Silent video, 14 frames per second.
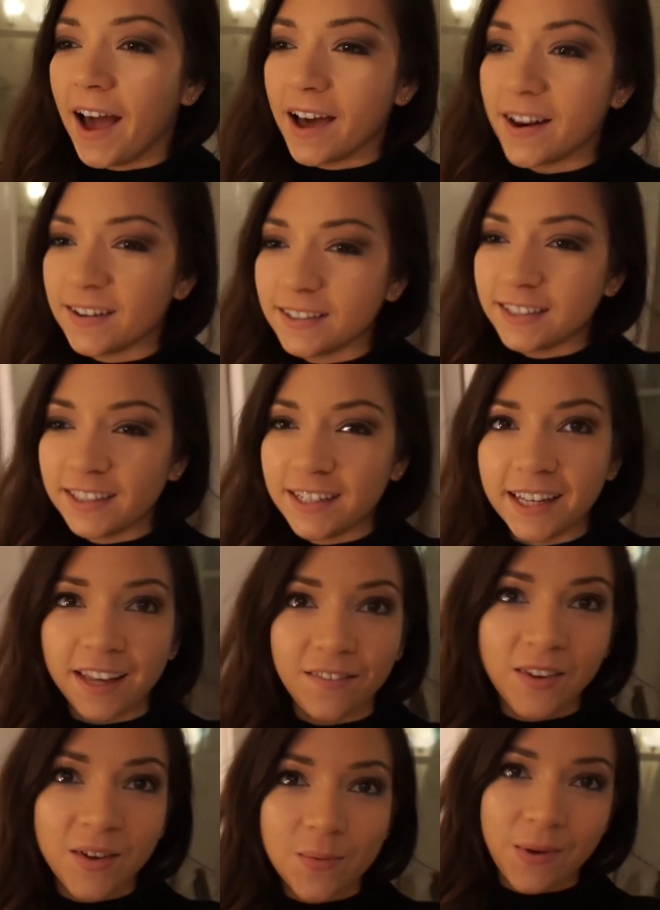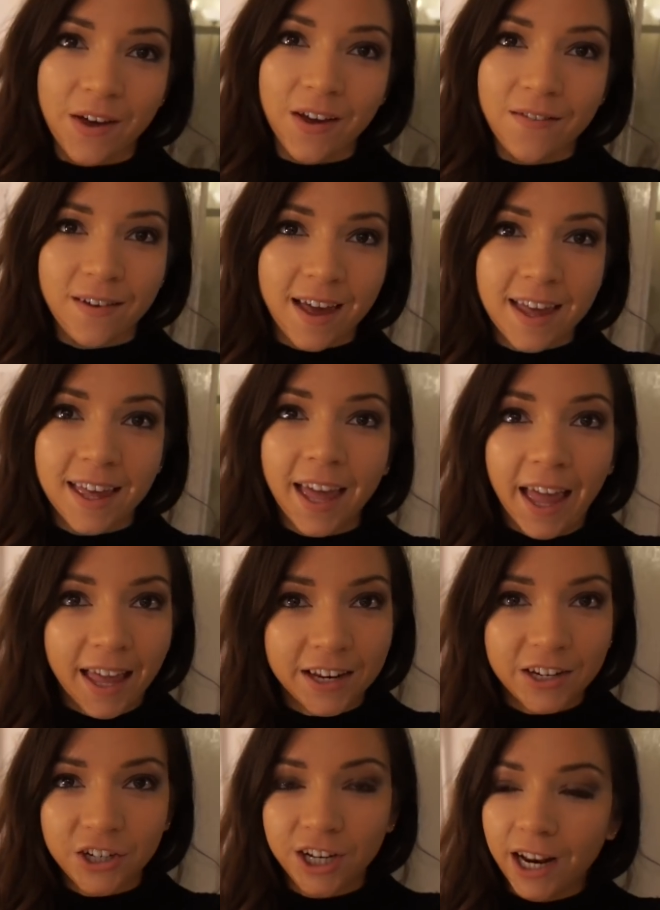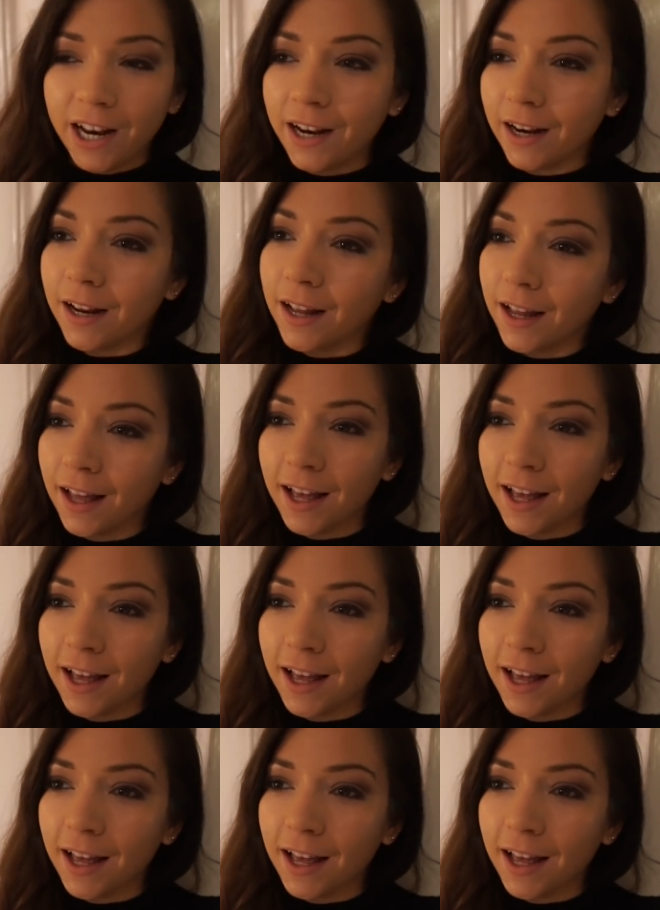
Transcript: and I was gonna give you a bit of a kitchen